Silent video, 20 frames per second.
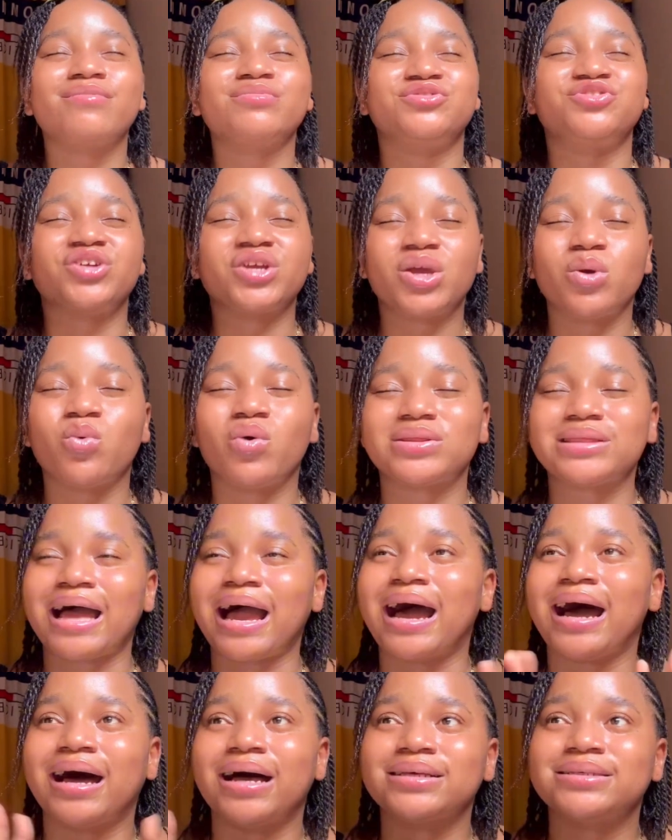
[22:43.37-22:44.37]
Drinking water
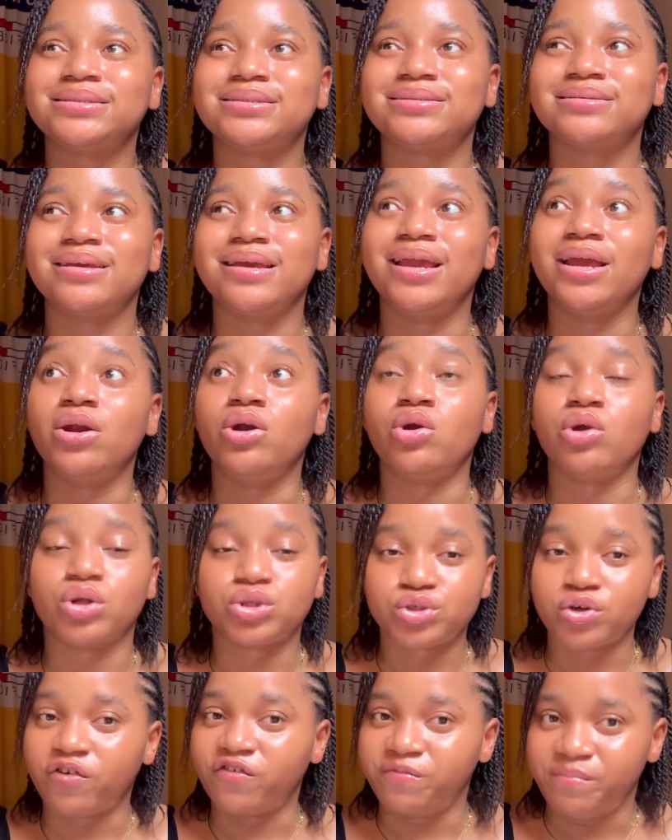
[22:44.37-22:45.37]
has a
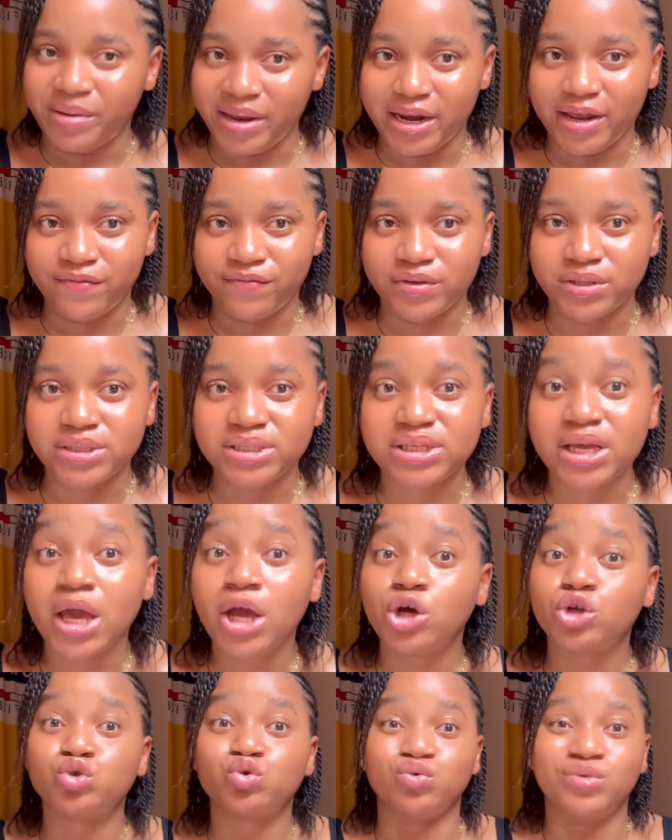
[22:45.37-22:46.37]
lot of benefits
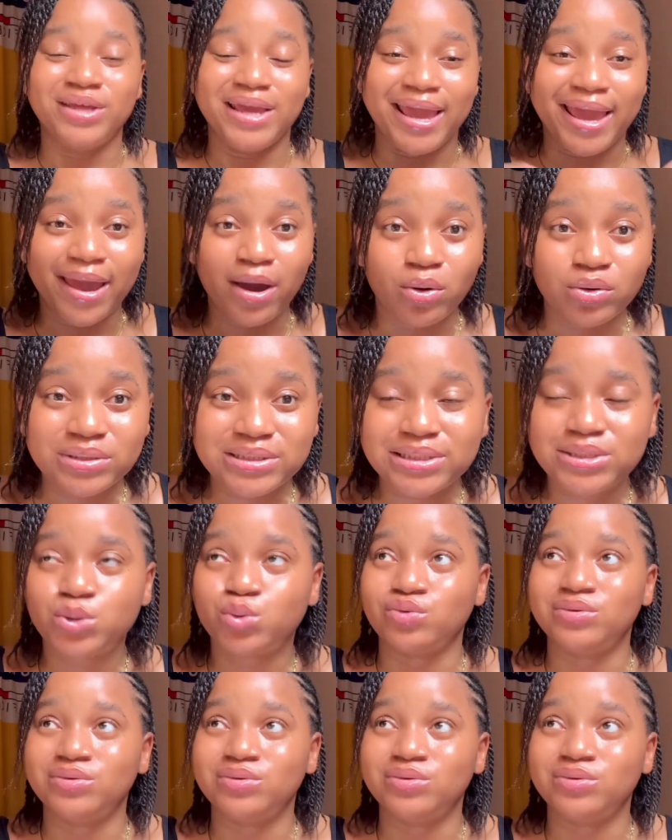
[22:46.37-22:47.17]
to the health,